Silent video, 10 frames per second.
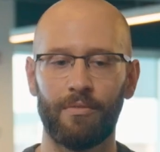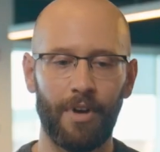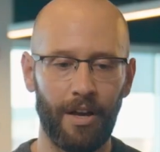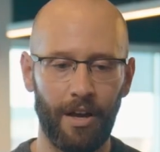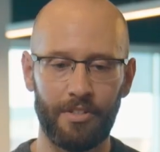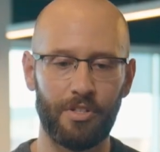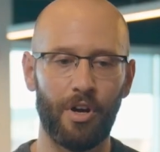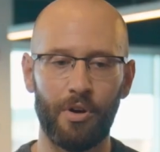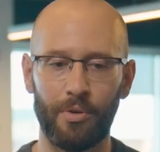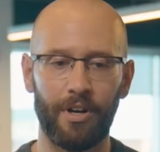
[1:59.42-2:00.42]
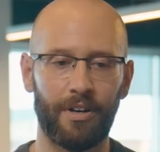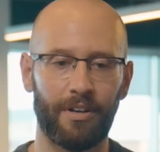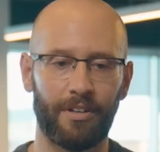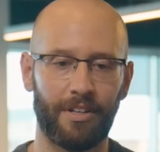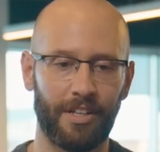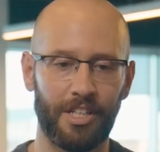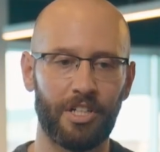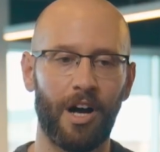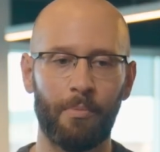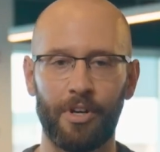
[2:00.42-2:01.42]
As you know, a
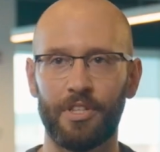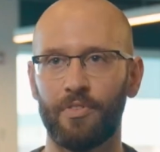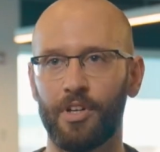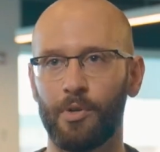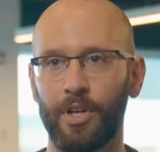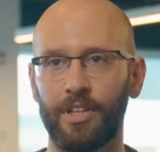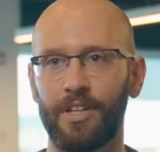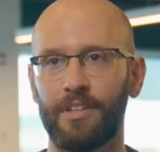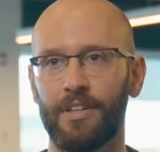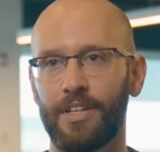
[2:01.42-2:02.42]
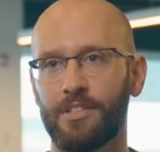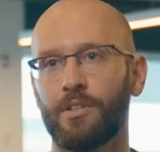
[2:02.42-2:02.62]
kitchen operates very quickly. They need to